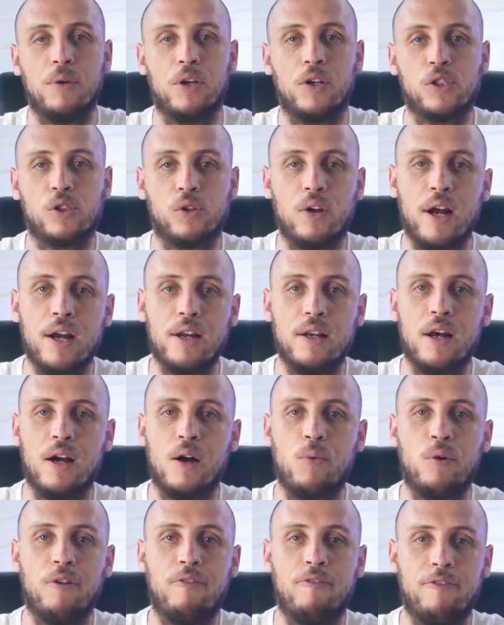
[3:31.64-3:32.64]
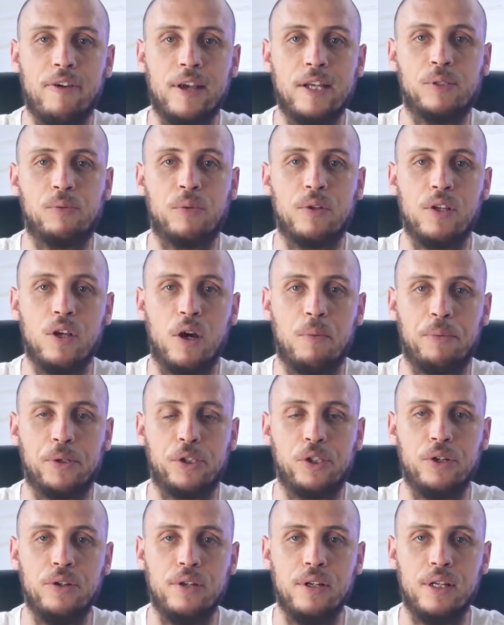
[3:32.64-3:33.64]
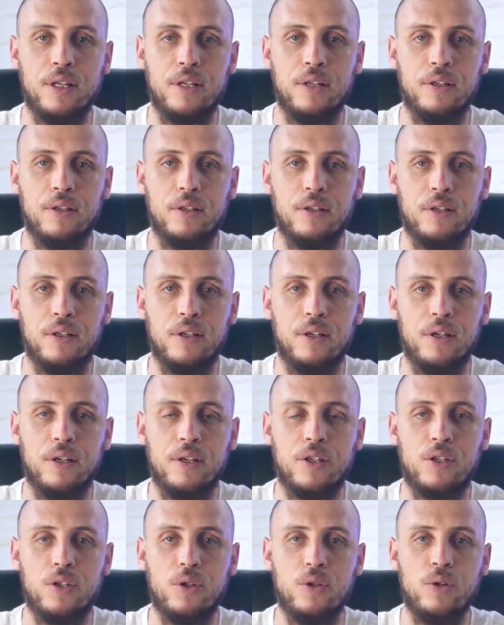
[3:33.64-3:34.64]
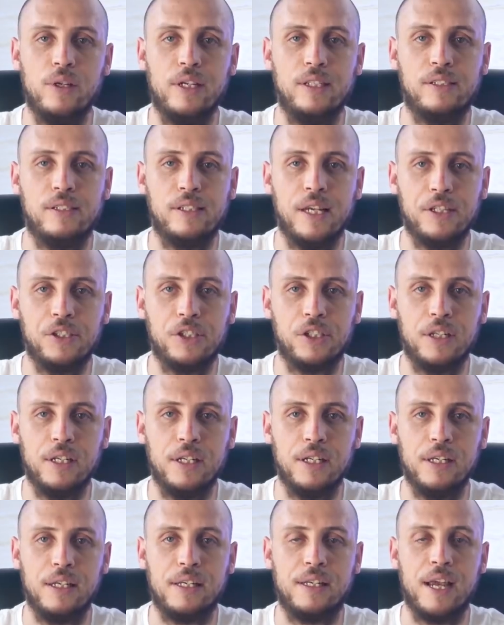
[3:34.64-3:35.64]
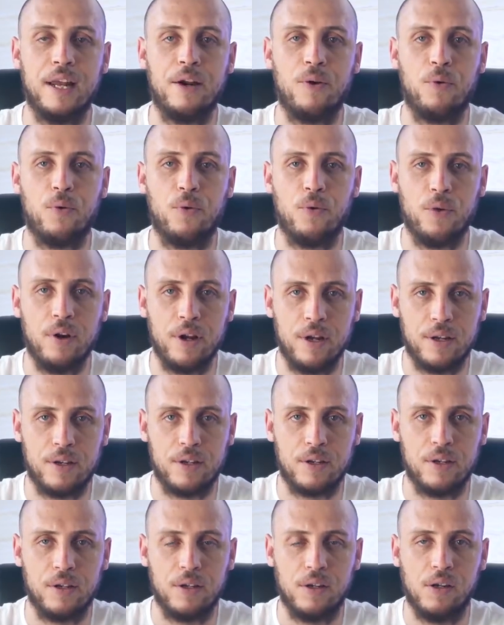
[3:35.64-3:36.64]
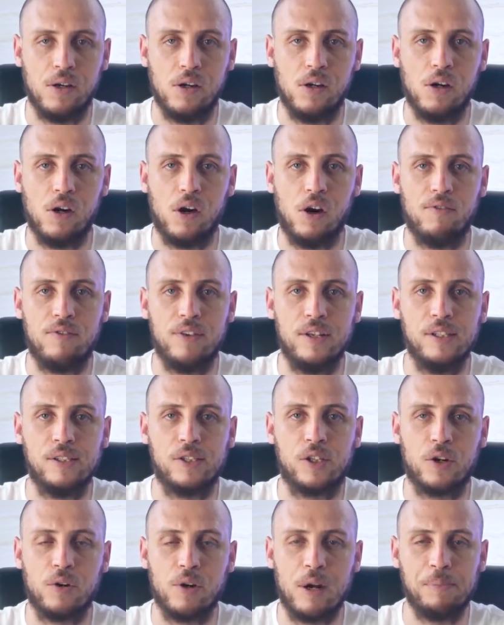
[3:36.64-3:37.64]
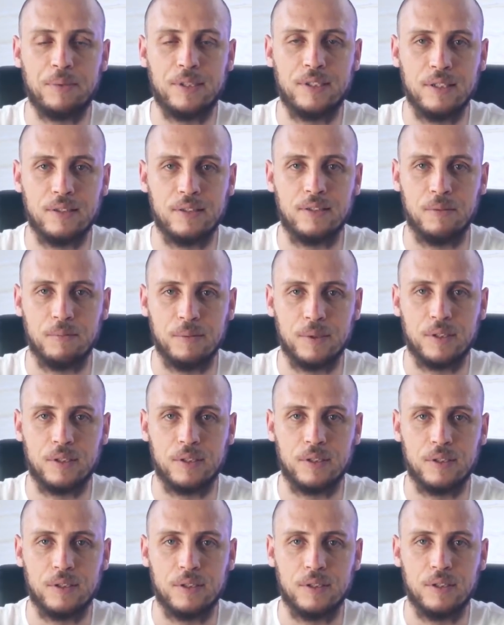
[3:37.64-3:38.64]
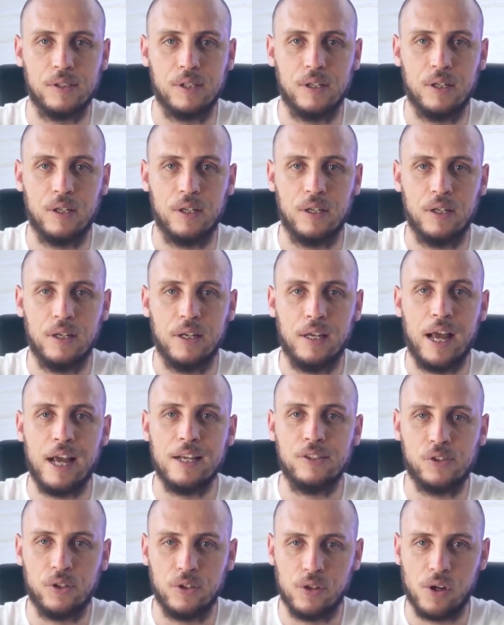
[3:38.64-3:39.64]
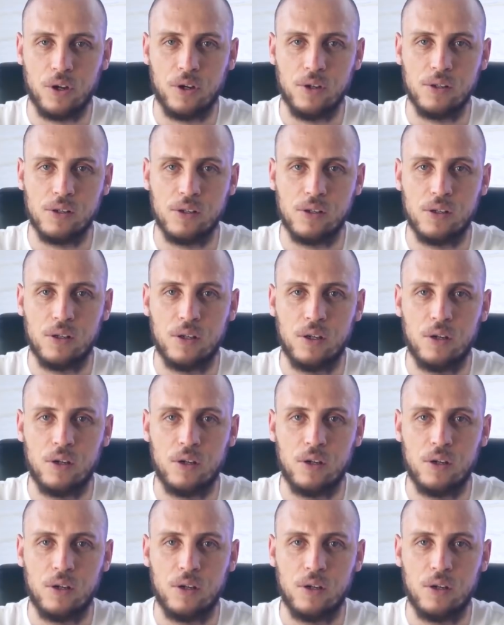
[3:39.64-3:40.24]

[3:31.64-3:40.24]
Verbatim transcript: Because right now we're faced with the opportunity to essentially get rid of these corrupt systems. As you know,